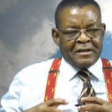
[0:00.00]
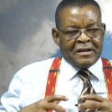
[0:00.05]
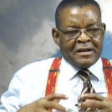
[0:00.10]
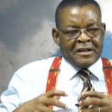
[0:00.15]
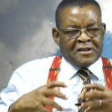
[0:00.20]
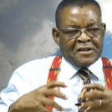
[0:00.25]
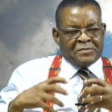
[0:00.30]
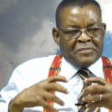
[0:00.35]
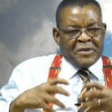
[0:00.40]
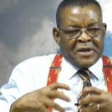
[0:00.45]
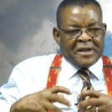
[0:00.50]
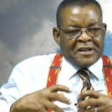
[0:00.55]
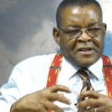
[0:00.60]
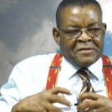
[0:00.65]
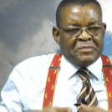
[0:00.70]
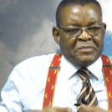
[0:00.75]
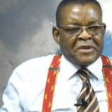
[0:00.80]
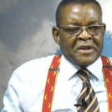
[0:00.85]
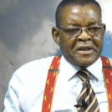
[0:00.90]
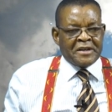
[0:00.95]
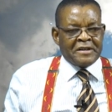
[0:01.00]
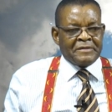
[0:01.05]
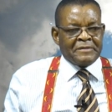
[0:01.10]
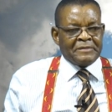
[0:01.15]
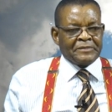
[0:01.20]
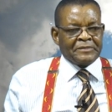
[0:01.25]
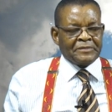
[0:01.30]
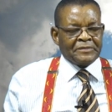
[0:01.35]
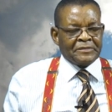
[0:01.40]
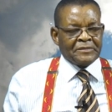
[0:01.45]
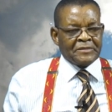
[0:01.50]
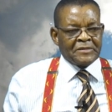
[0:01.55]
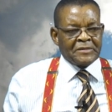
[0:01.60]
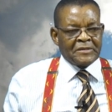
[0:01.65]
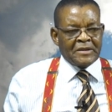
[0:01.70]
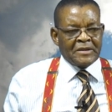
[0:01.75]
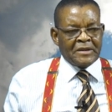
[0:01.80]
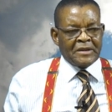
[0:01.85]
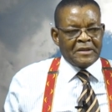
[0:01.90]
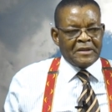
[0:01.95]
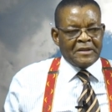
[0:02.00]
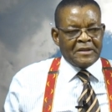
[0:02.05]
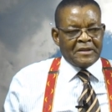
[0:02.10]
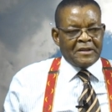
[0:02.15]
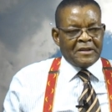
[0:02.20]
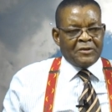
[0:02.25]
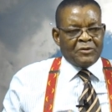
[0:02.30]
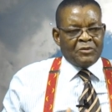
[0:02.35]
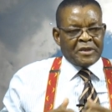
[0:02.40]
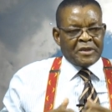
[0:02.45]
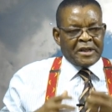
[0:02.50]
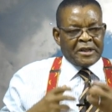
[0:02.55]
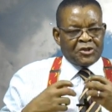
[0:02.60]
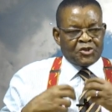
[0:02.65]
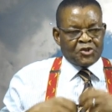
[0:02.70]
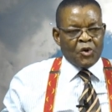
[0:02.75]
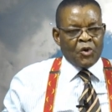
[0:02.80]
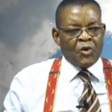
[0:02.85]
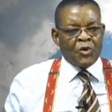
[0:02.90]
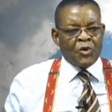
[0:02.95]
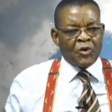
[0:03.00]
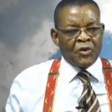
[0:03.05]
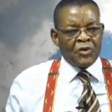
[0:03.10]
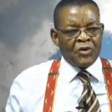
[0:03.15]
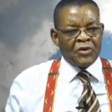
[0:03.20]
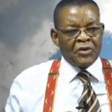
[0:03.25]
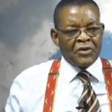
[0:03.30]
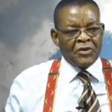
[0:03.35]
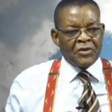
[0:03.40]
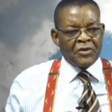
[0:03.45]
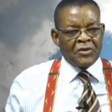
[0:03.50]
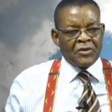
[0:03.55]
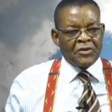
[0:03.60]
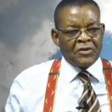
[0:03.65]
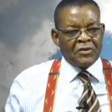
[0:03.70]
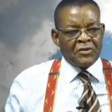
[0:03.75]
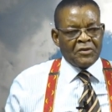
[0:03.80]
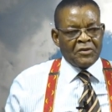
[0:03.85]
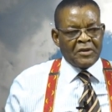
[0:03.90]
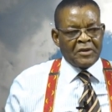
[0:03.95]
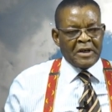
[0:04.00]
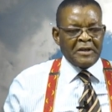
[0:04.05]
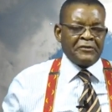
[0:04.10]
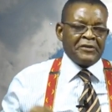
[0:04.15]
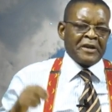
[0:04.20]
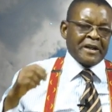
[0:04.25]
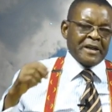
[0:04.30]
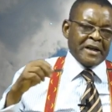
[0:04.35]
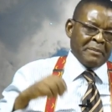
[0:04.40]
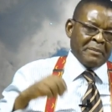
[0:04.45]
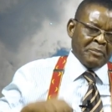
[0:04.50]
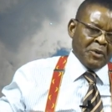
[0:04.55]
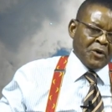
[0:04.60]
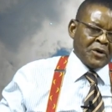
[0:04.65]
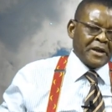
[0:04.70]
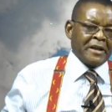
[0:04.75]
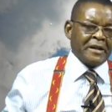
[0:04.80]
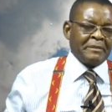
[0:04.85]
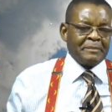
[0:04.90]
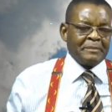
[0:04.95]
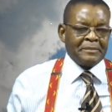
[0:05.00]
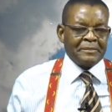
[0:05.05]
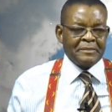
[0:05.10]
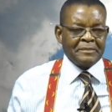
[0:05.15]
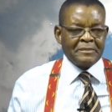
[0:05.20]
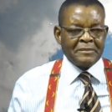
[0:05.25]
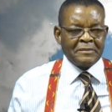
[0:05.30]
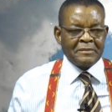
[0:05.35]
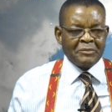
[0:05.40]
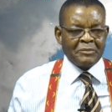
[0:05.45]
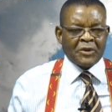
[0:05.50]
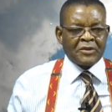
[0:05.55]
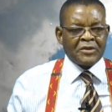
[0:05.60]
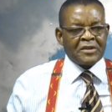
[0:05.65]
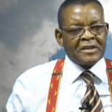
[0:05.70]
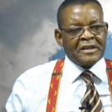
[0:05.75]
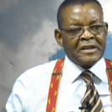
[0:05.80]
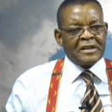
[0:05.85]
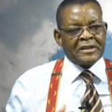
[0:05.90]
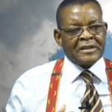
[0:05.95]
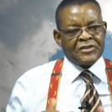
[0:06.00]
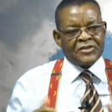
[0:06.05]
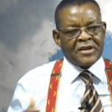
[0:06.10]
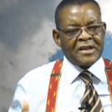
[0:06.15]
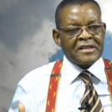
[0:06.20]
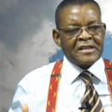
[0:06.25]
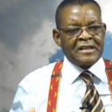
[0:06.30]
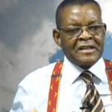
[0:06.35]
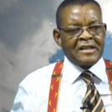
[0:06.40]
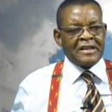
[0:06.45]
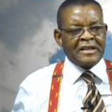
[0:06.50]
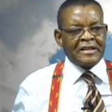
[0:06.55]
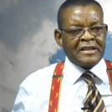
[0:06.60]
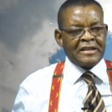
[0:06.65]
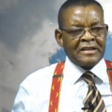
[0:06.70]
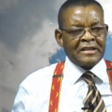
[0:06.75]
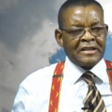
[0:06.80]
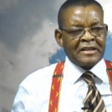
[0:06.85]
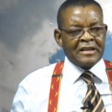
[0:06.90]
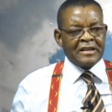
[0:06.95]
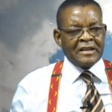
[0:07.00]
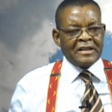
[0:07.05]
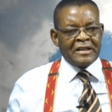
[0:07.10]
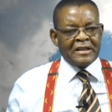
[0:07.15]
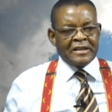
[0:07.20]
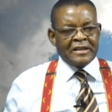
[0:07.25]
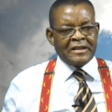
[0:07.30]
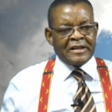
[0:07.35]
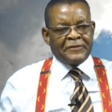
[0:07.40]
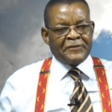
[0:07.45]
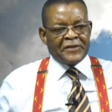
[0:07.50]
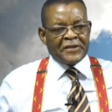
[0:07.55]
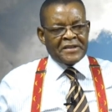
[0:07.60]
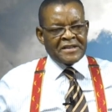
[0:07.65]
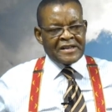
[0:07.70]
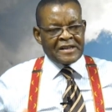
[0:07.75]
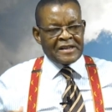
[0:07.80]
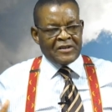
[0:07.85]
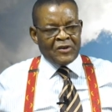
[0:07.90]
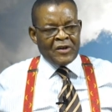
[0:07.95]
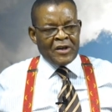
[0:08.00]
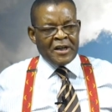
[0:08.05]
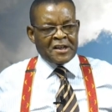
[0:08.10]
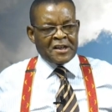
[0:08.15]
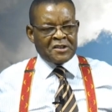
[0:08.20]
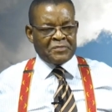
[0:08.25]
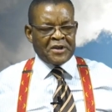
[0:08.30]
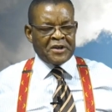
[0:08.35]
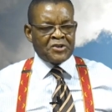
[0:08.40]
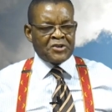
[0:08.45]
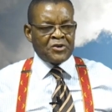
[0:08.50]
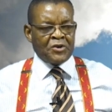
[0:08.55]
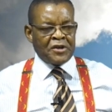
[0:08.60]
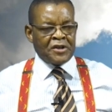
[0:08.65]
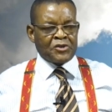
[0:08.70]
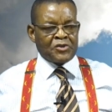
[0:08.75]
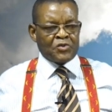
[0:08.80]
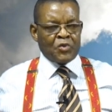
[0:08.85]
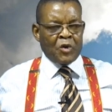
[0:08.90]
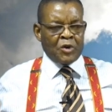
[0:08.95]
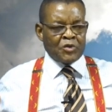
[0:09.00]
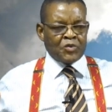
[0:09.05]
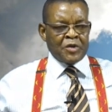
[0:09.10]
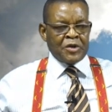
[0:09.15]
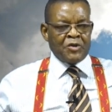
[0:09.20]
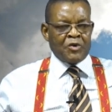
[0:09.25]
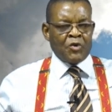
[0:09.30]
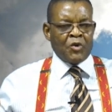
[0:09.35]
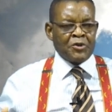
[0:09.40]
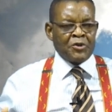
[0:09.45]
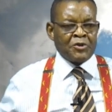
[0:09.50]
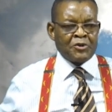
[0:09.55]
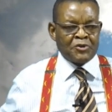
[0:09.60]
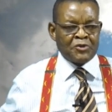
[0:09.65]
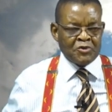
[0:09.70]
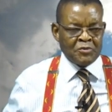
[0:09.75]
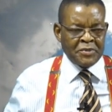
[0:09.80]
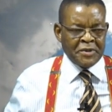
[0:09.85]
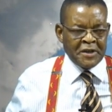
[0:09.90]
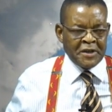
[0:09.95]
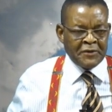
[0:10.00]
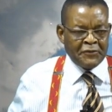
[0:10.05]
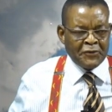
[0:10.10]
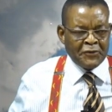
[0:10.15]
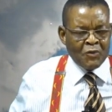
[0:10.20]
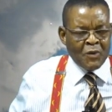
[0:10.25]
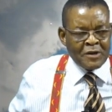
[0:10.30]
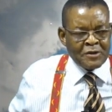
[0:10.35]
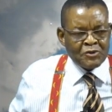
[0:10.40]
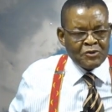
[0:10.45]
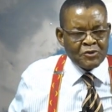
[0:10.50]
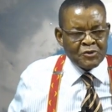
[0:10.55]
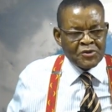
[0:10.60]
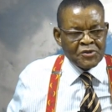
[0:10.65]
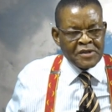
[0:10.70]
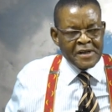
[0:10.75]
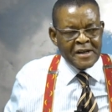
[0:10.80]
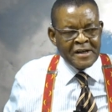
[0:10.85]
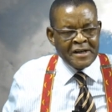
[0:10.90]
spirit being with a soul living in a body. But interestingly, the physical expression is what we know you to be. If you want to say,